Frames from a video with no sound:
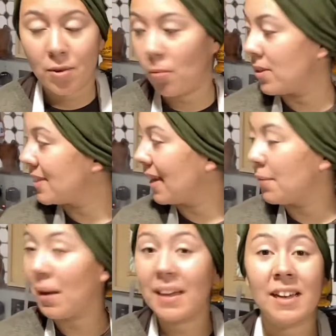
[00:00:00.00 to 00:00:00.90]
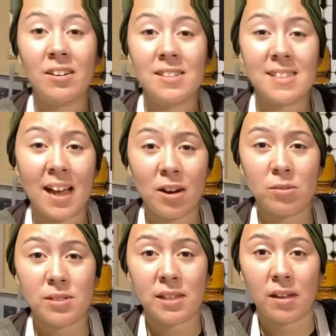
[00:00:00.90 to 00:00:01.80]
Once I get my carrots
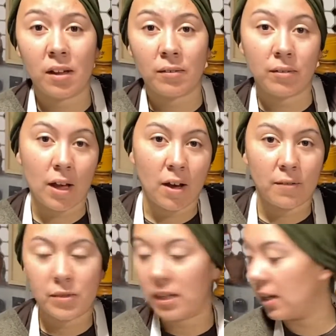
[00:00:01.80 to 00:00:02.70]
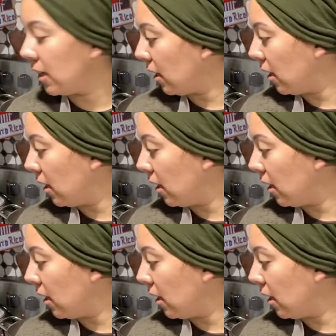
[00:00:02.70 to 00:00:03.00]
out of the